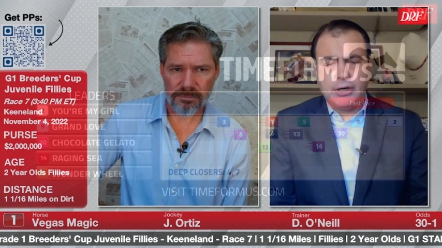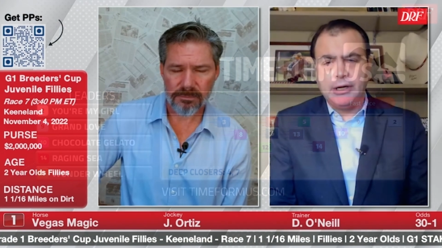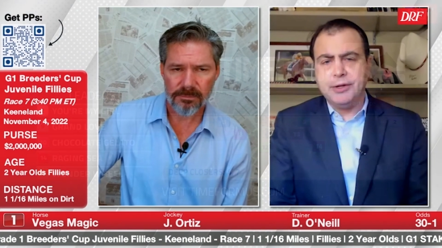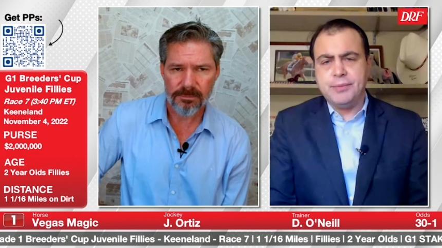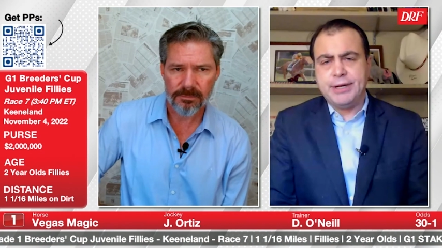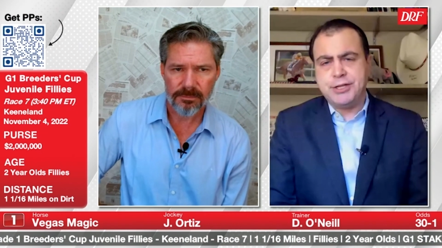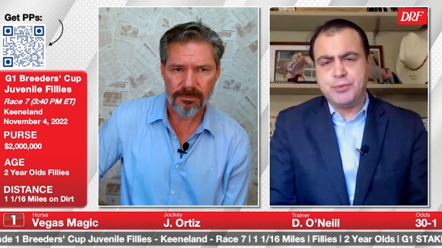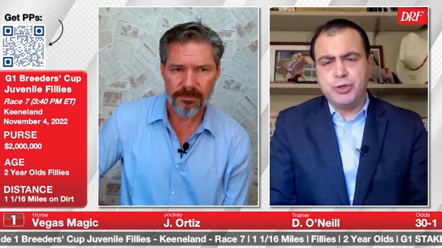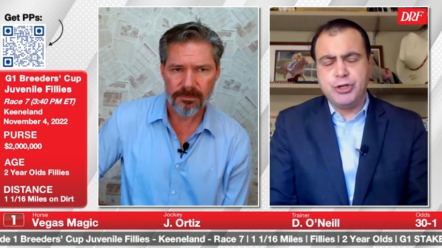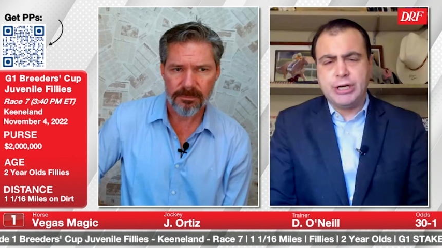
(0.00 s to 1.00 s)
Speaker 1: on the pace
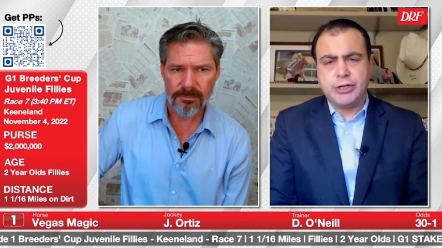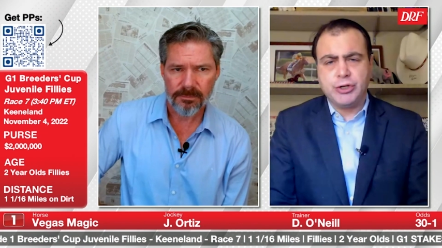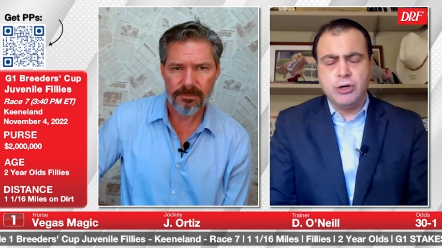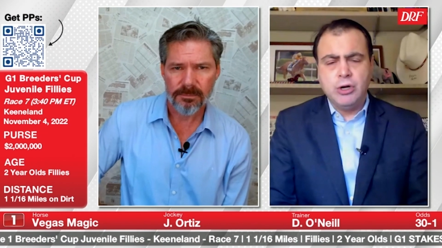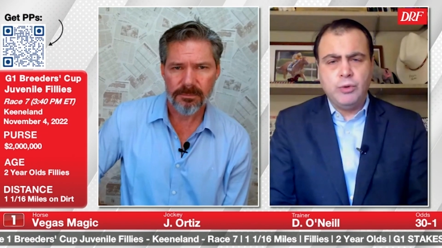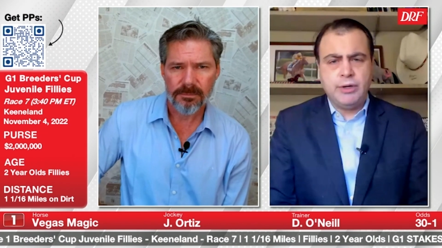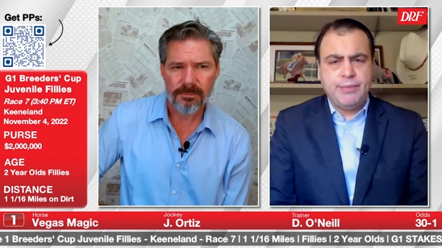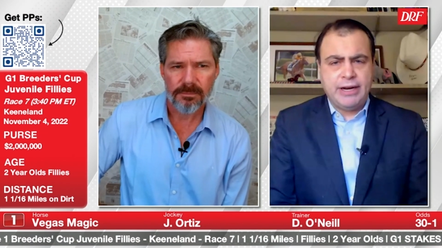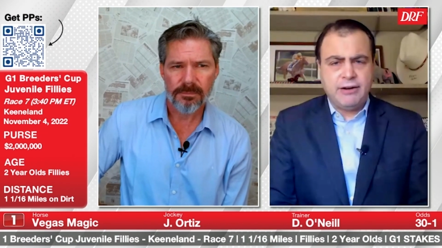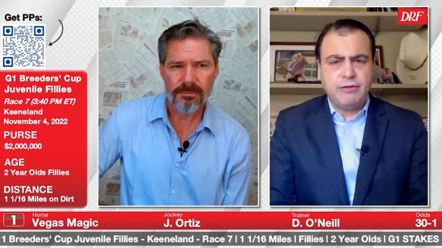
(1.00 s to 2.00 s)
projector, would
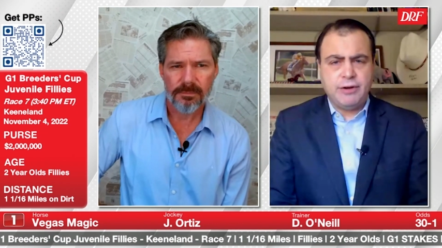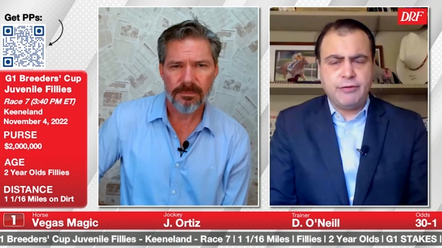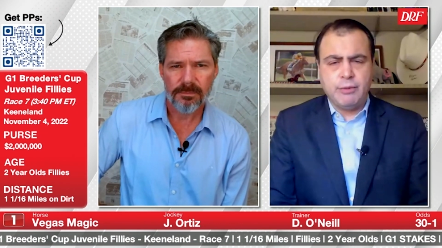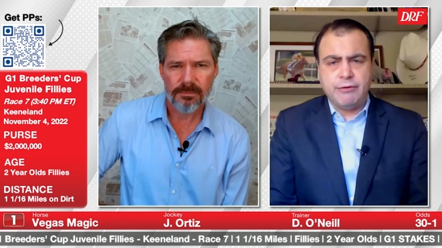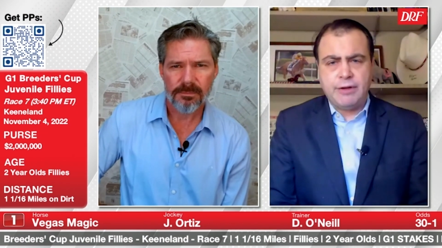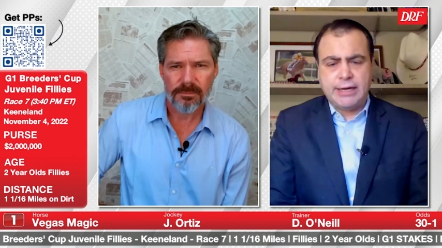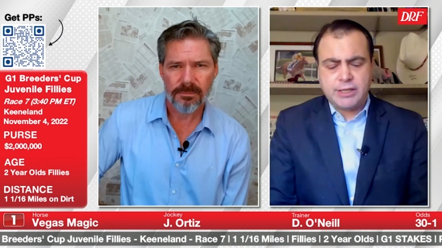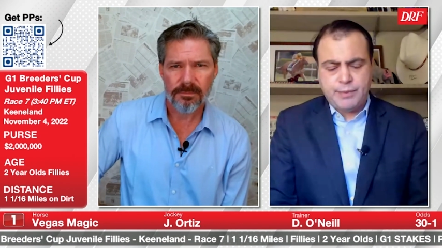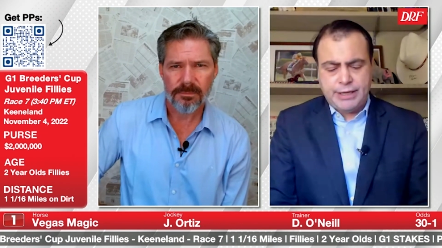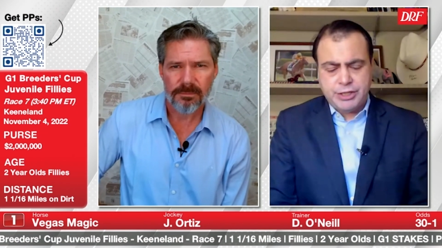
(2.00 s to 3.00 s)
benefit from a
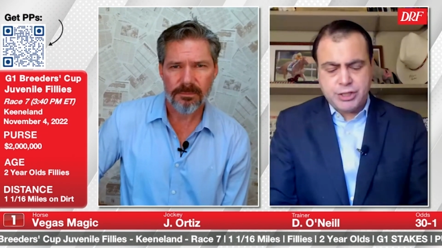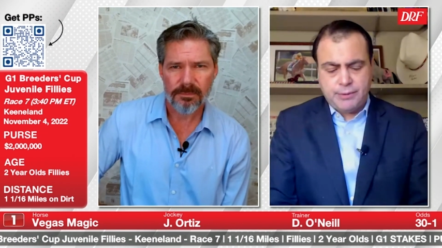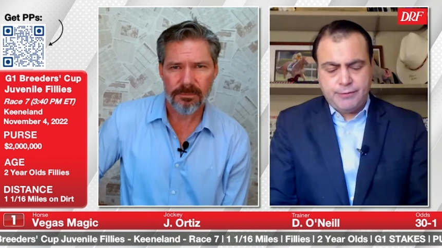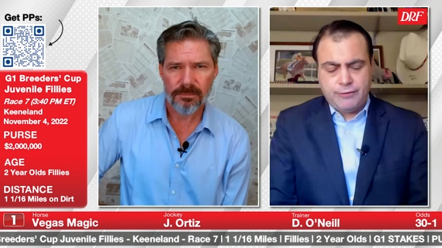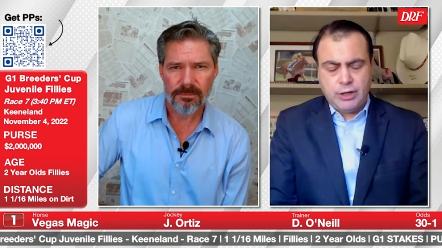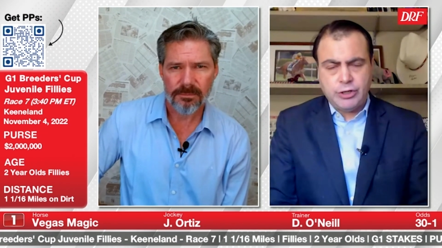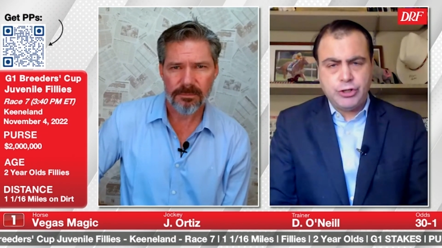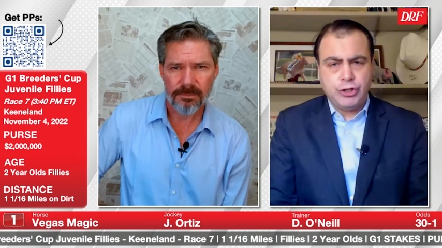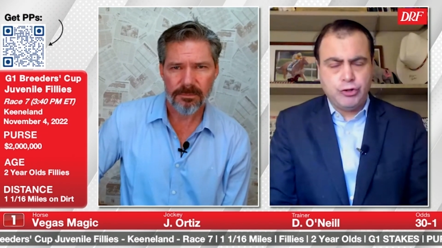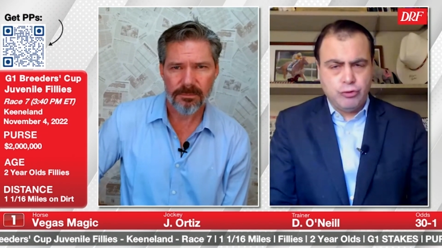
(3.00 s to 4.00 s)
fast pace up front.
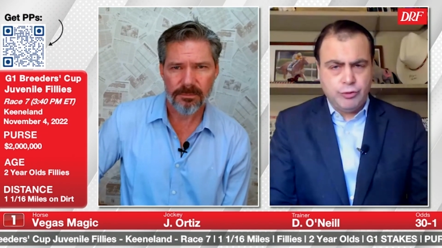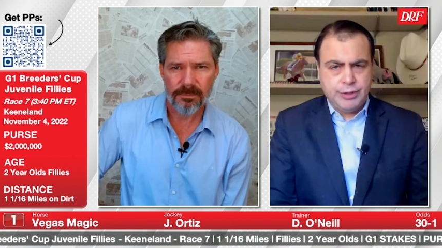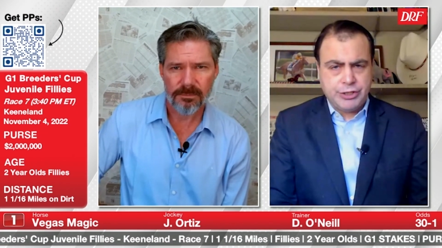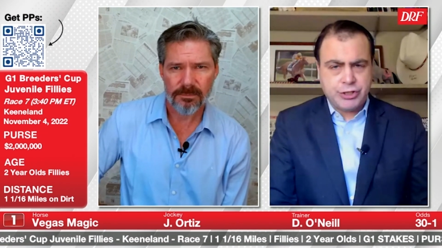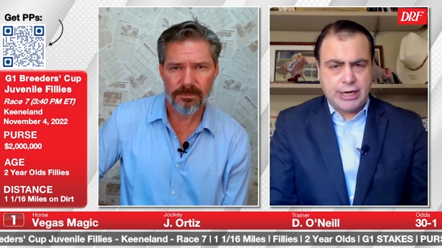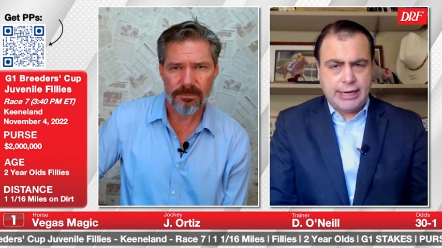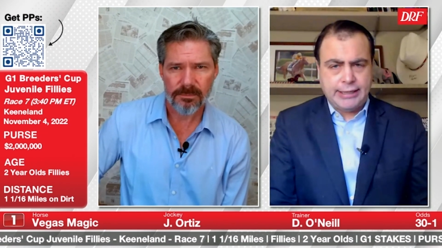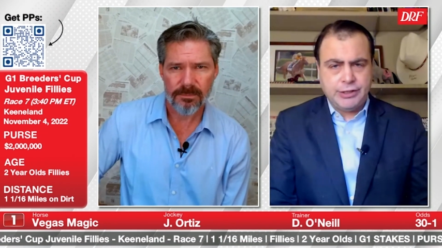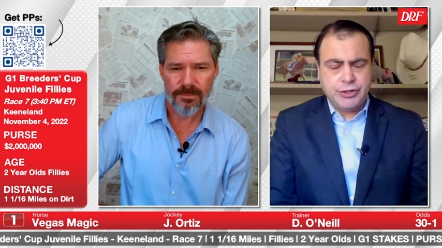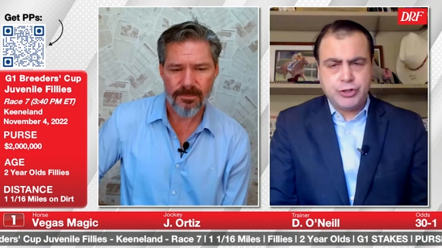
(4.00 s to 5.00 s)
She drew inside
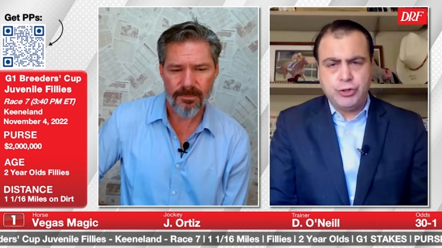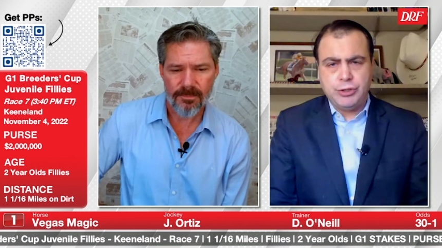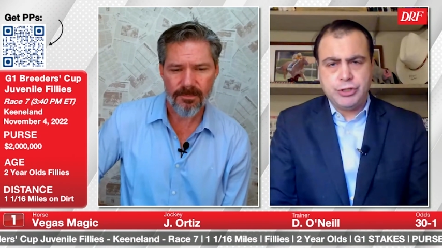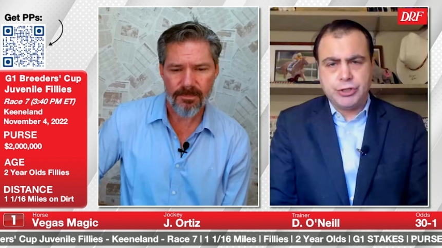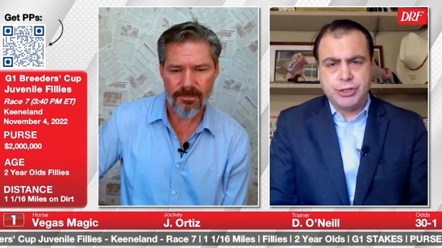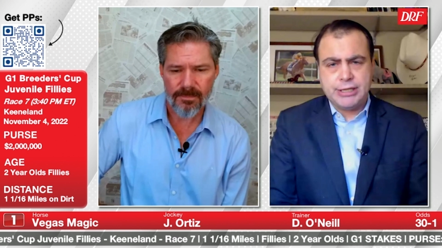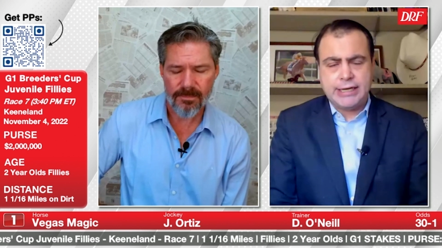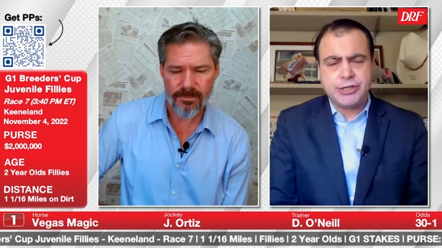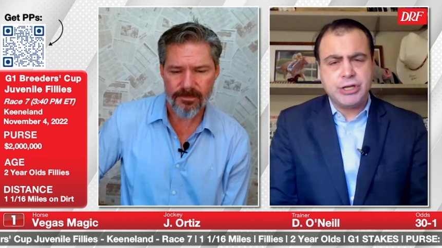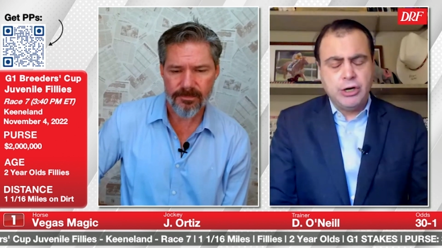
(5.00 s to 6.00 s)
in this two turn
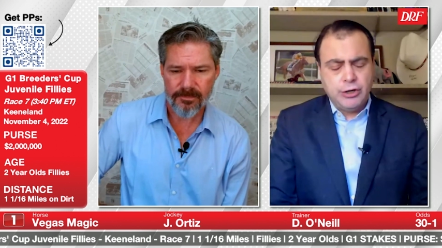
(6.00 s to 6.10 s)
test.